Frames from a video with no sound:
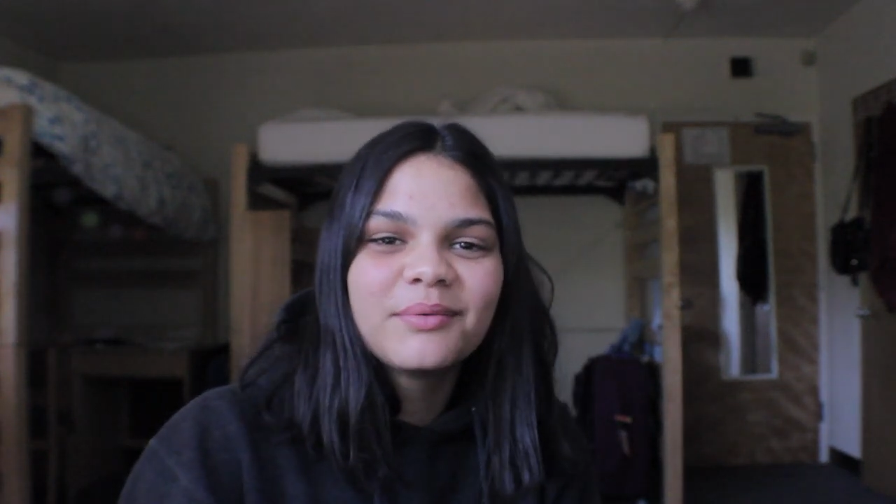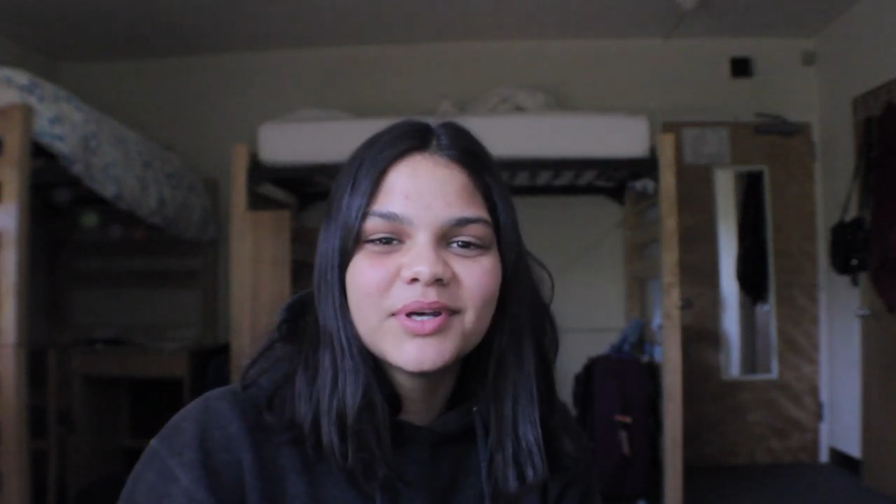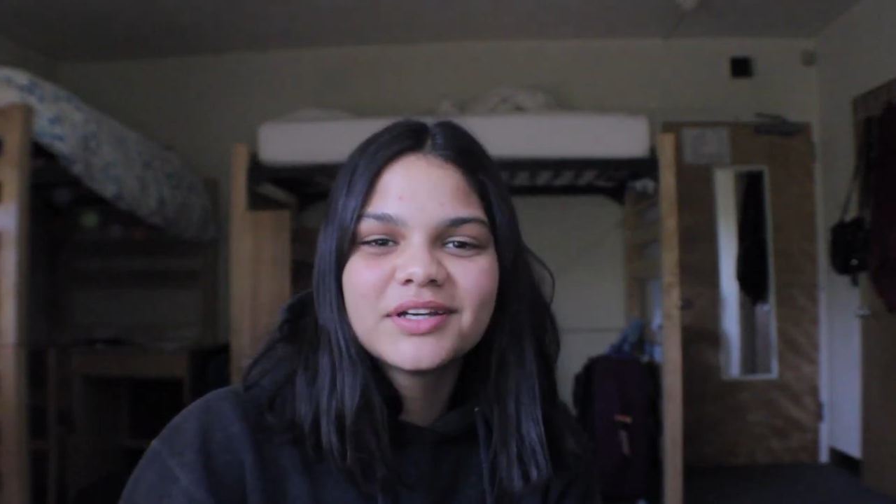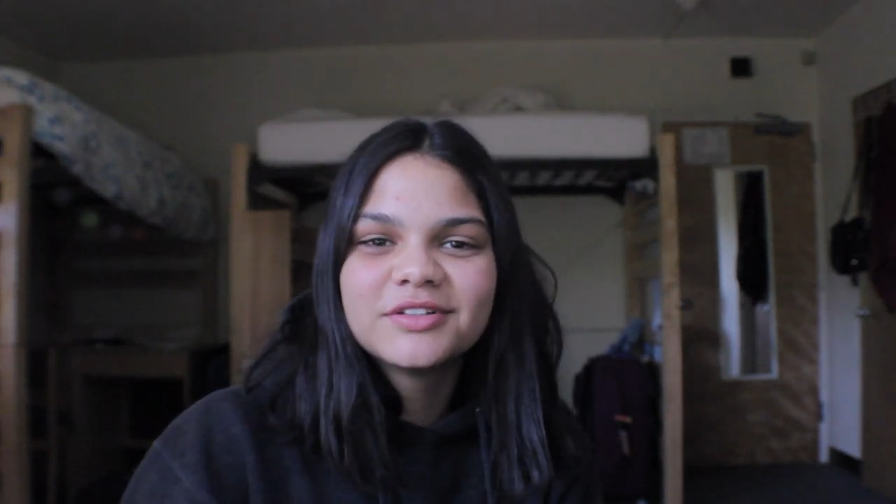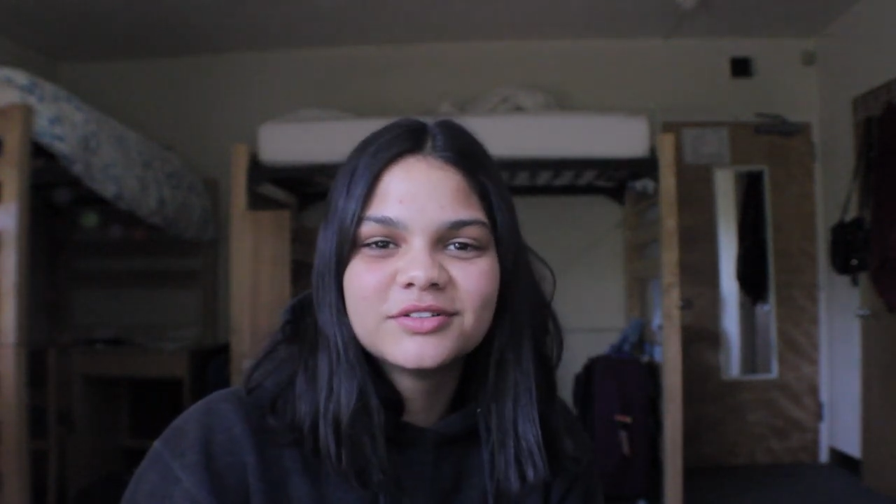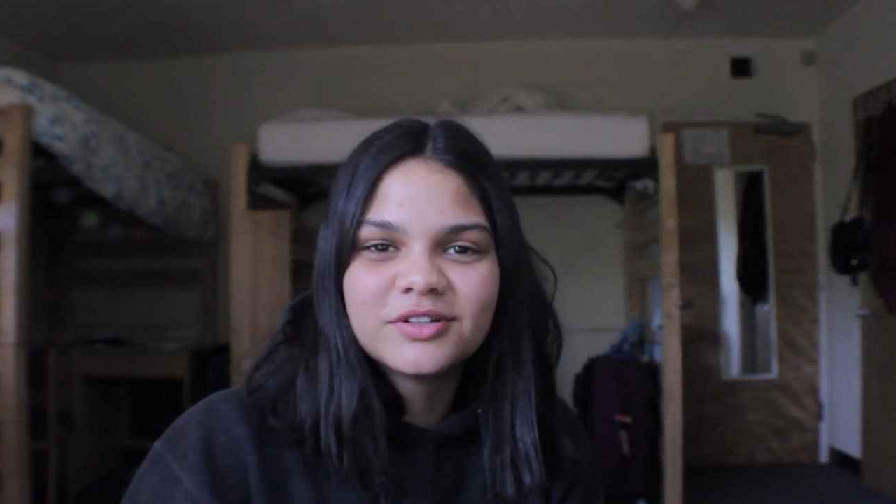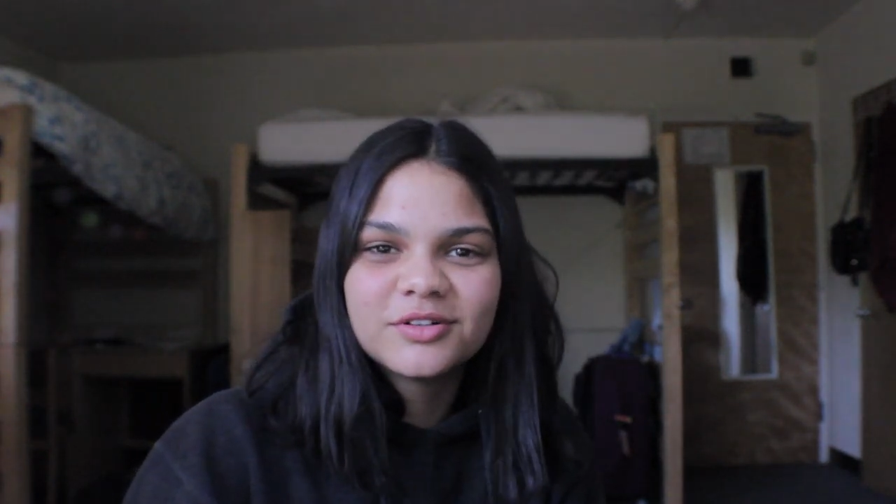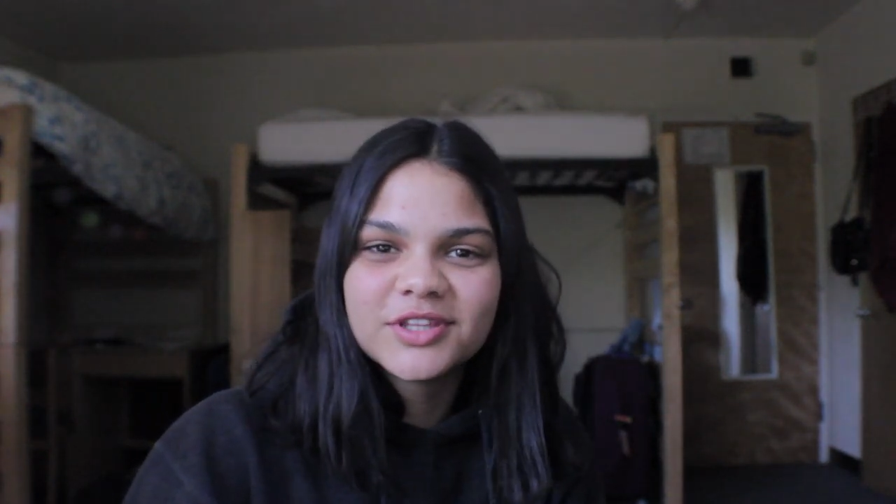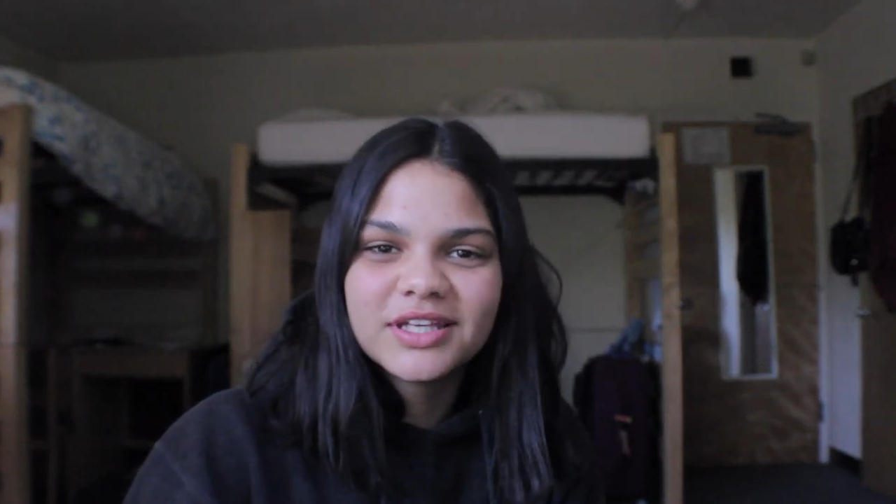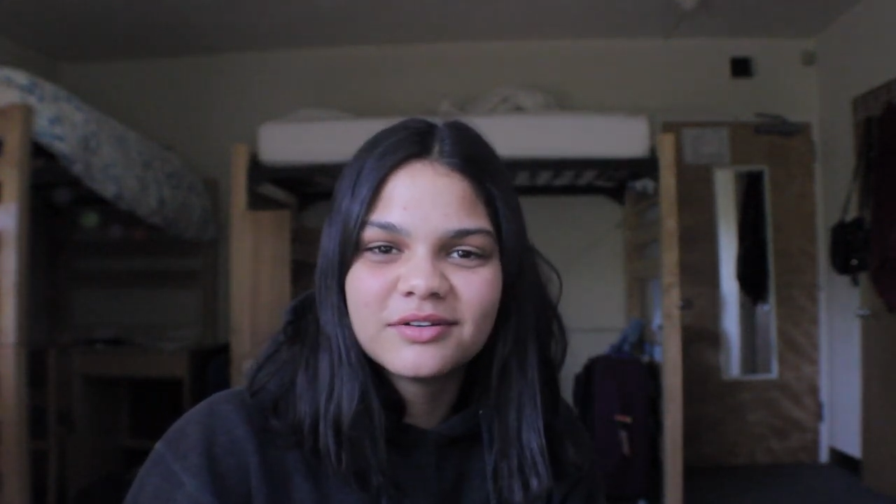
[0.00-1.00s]
I'm not gonna do the
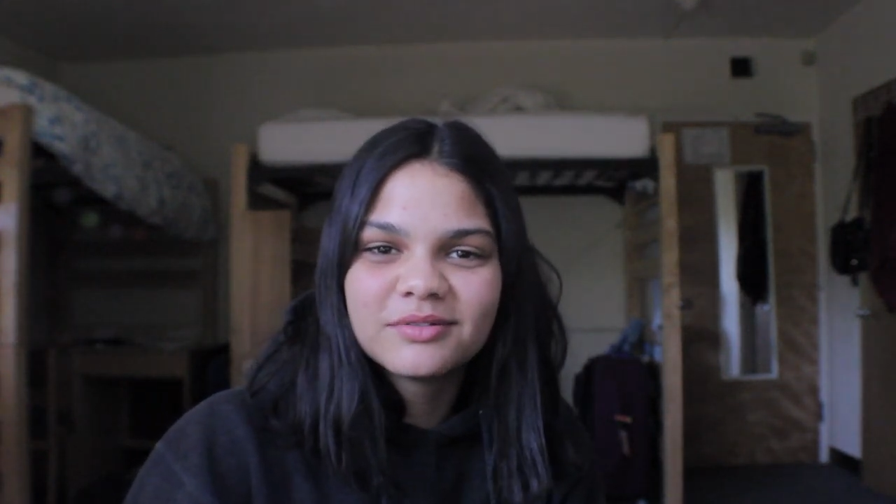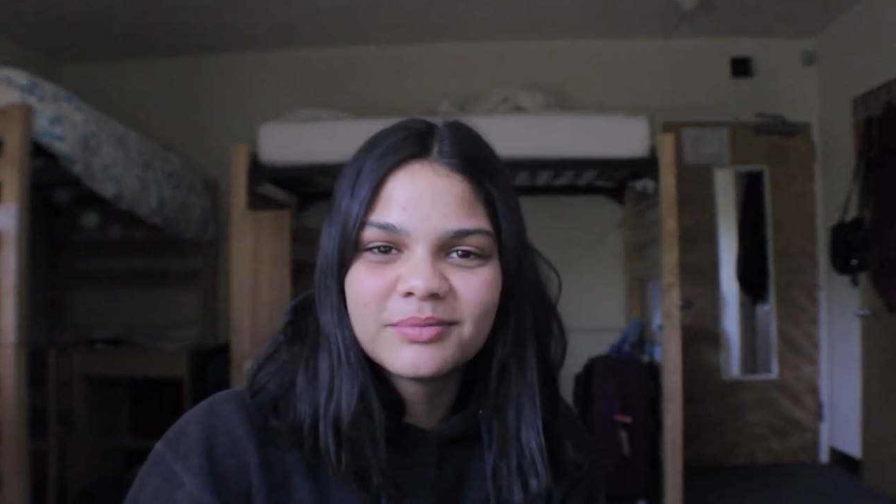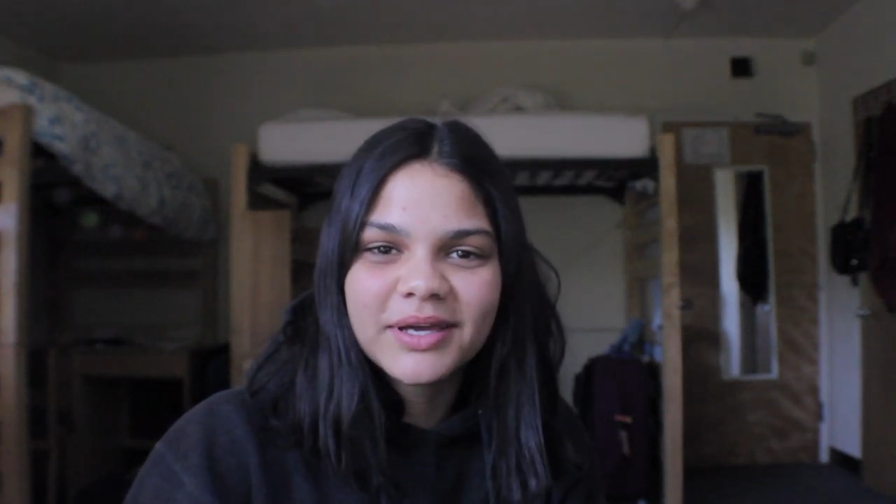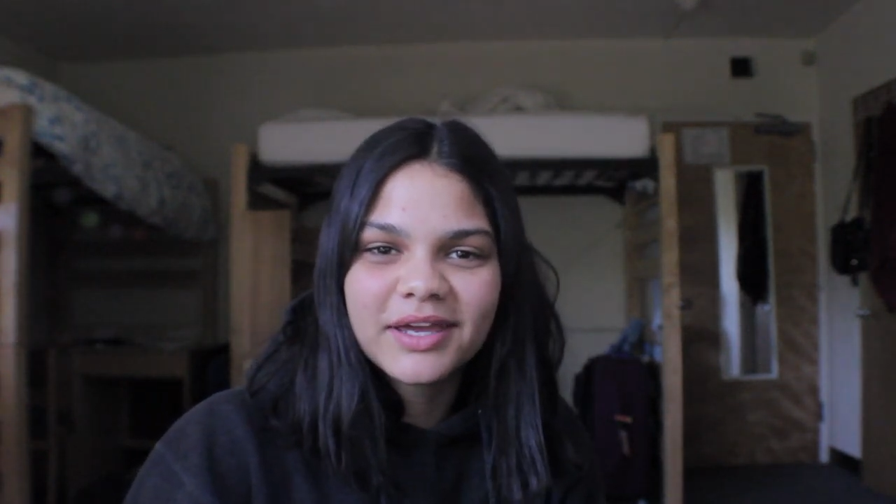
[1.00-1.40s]
whole thing with my